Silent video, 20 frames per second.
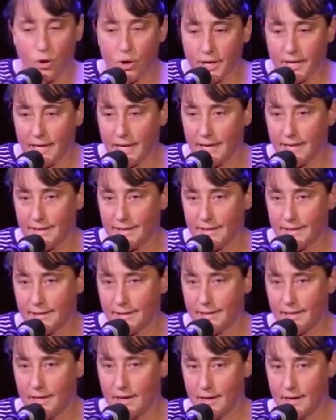
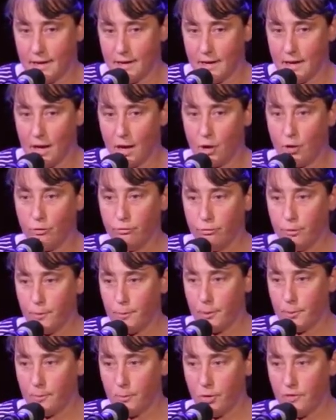organizes a
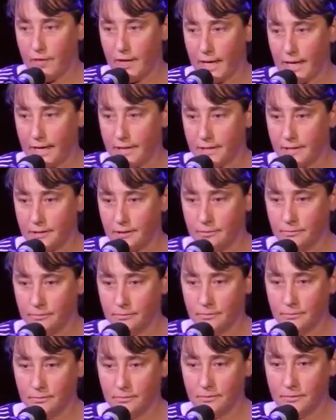group movie night,
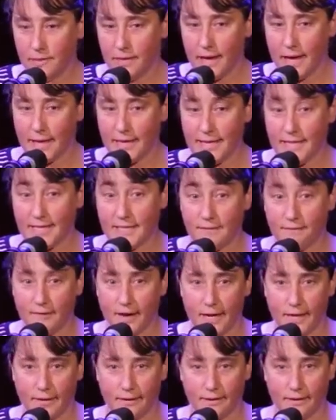and he's
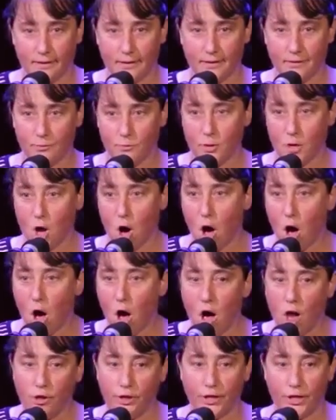invited. And we
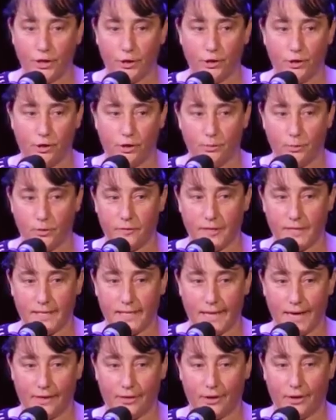all are going to go to the
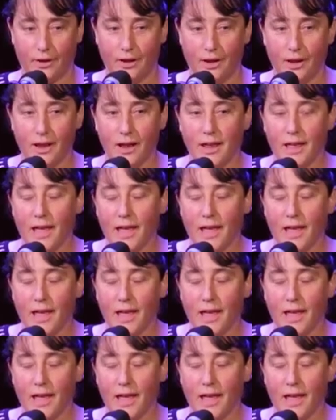movies together.